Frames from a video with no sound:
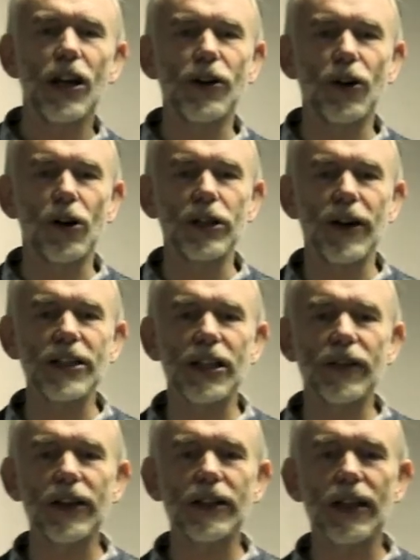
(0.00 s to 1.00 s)
and all the rest
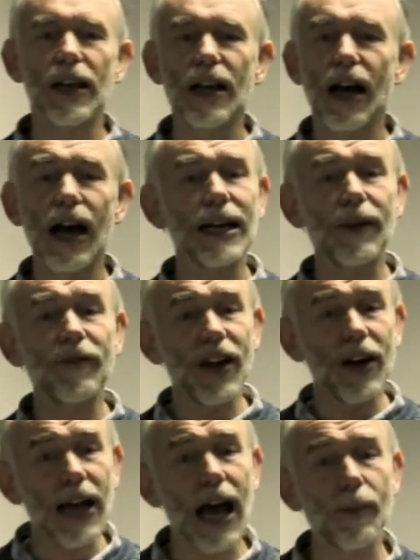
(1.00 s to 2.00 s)
of it. And I'm
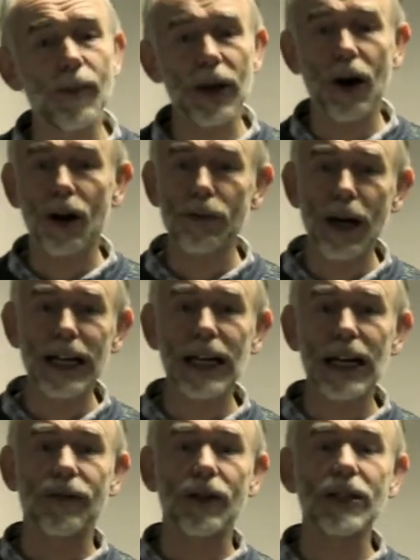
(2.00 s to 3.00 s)
very happy on many
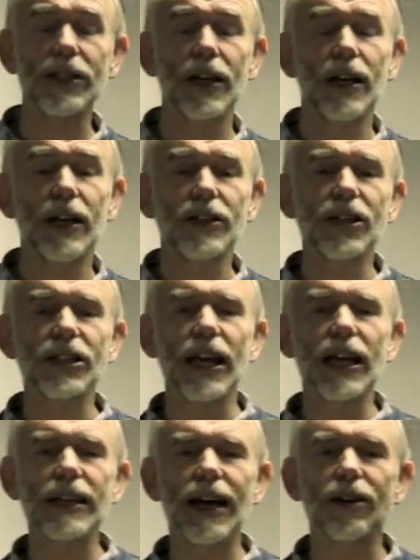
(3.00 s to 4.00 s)
levels to
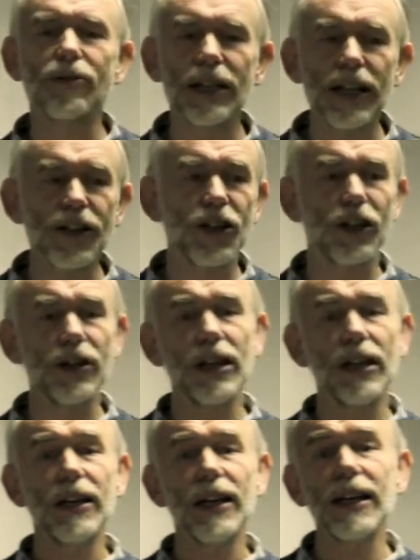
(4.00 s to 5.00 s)
say that
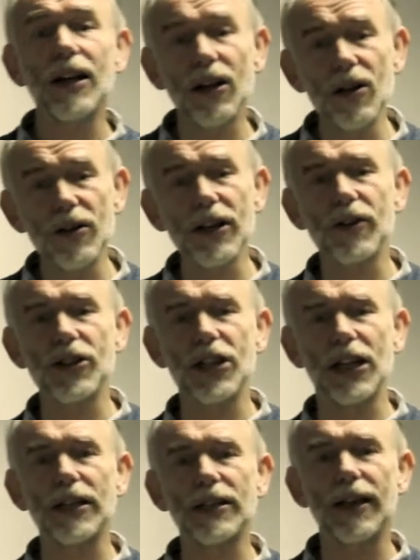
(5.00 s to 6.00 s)
religion, including
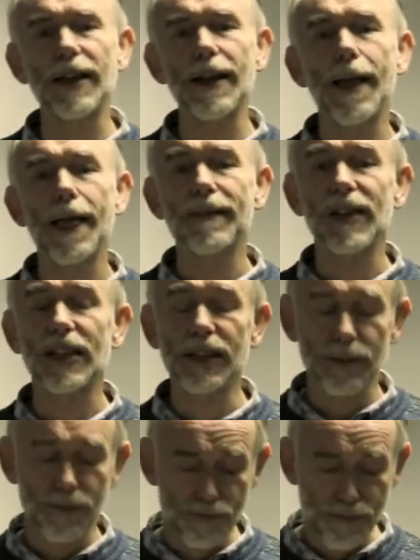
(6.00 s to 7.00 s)
Christianity,
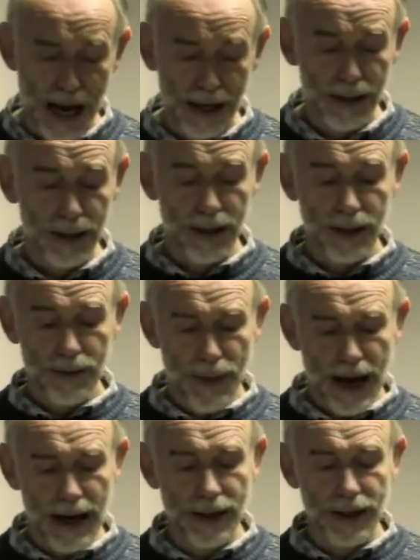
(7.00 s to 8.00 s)
is
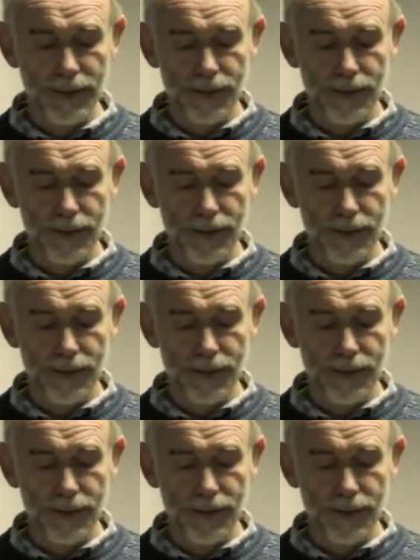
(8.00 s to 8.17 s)
man-made.